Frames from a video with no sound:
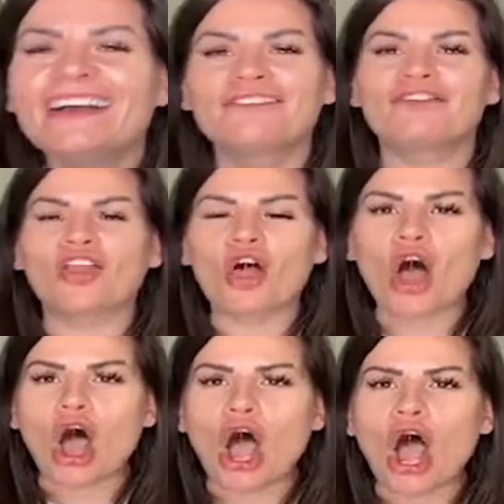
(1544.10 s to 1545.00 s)

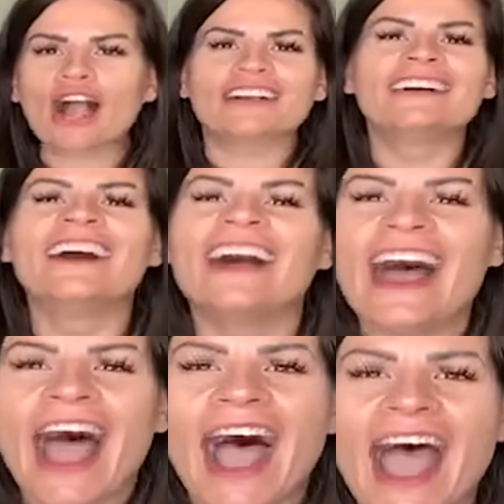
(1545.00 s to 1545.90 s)
Vlog.
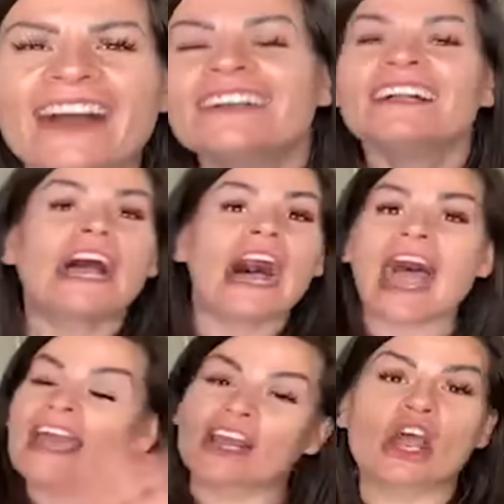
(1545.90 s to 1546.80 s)

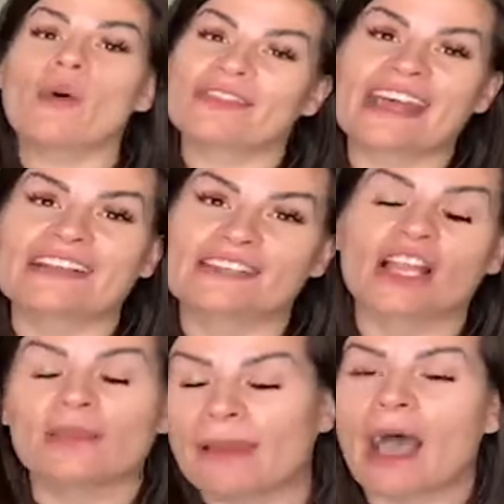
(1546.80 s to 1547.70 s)
I don't know what that's
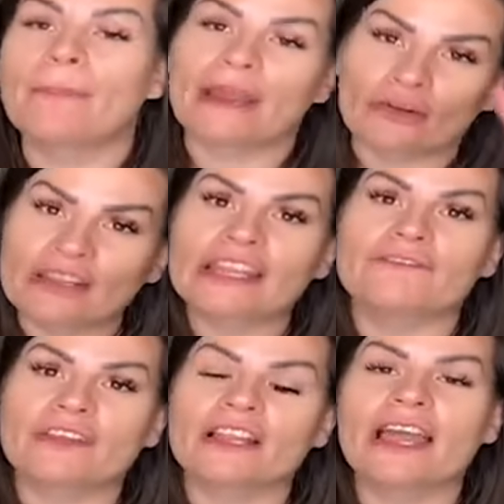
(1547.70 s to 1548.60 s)
all about, but I really
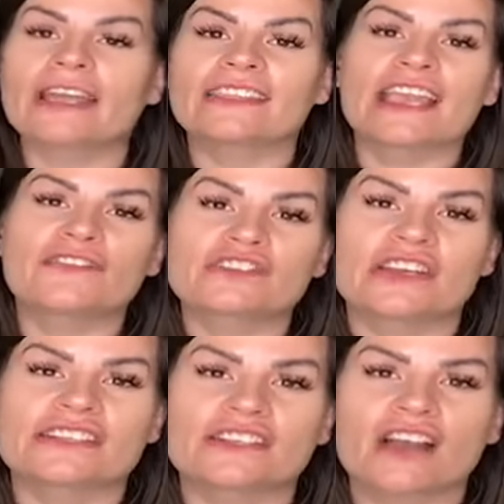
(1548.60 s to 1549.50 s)
feel like, thank you for
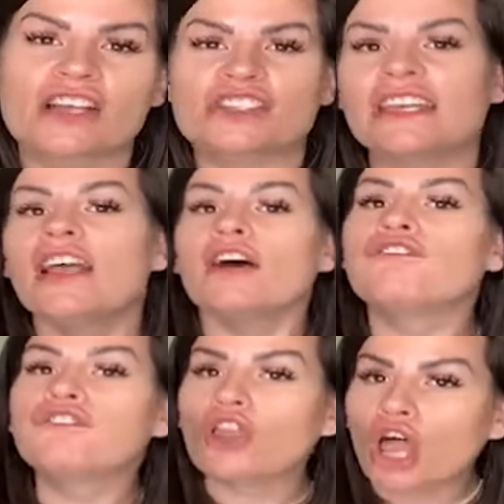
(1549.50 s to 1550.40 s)
sharing, Sarajni.
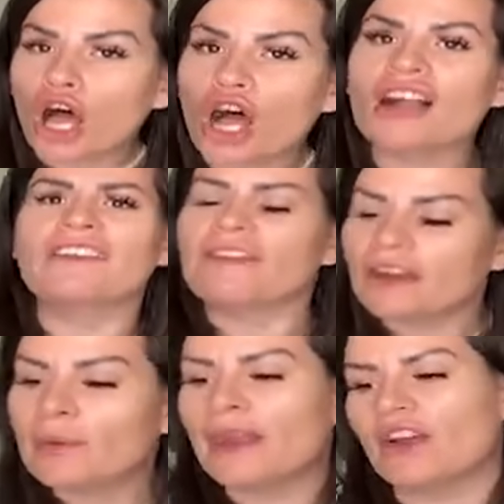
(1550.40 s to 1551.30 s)
Vlog,
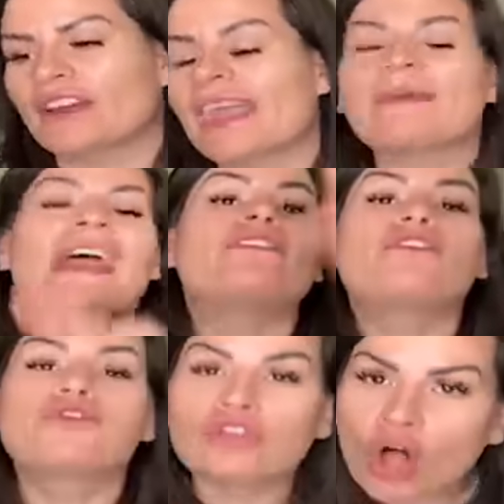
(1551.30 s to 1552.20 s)
very weird, okay? But I have a
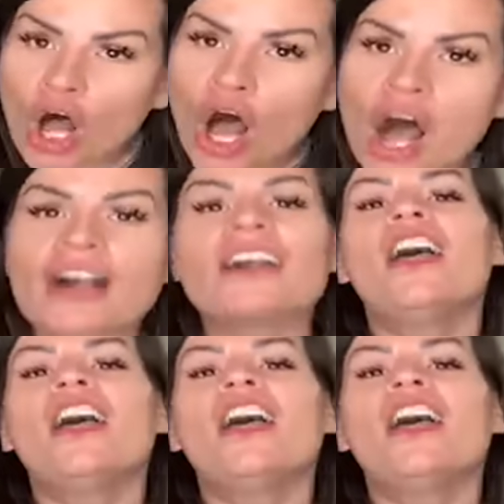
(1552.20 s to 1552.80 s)
vlog